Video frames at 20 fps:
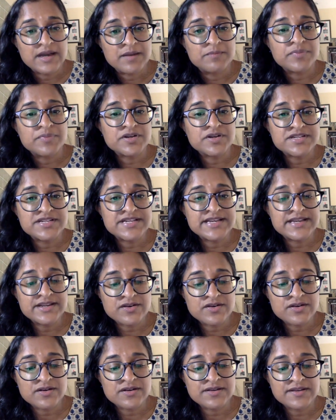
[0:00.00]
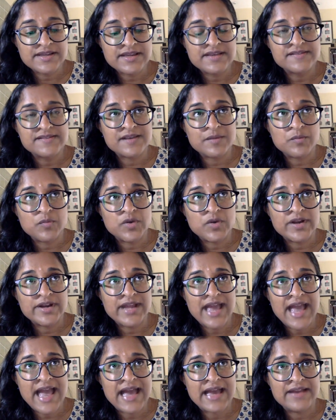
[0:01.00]
Um, particularly,
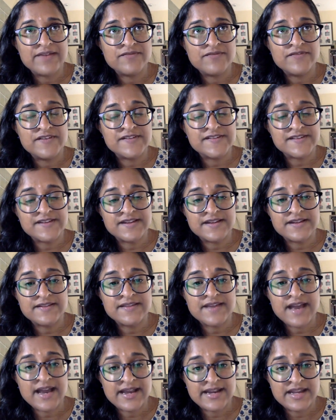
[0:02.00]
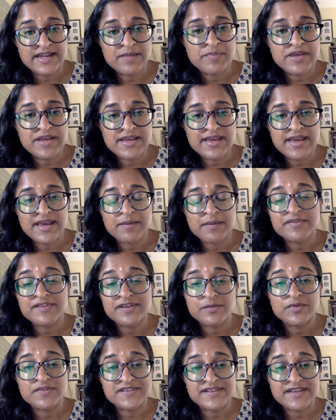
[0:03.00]
someone had visited the I D P
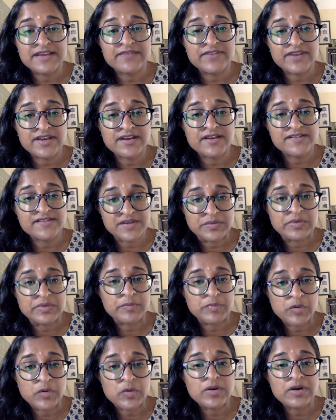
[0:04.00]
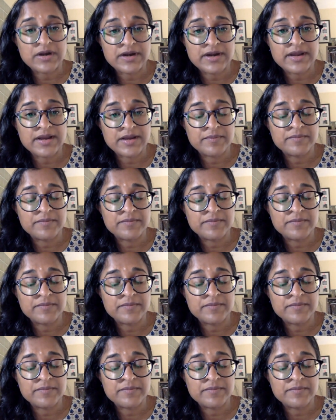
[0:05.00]
camps and was giving us a report.